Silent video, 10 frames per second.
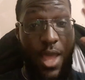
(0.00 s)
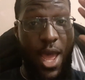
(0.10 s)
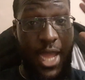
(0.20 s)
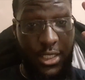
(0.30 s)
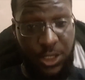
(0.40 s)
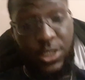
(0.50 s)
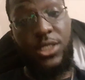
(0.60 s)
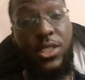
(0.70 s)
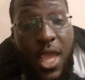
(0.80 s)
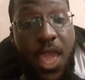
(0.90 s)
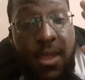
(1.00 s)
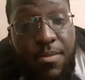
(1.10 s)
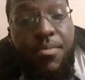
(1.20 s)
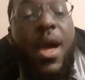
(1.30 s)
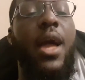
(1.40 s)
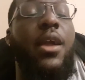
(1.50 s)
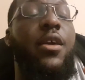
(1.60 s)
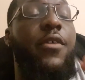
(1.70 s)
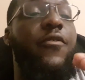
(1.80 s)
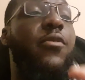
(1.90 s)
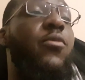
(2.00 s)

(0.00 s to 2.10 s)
I just came back from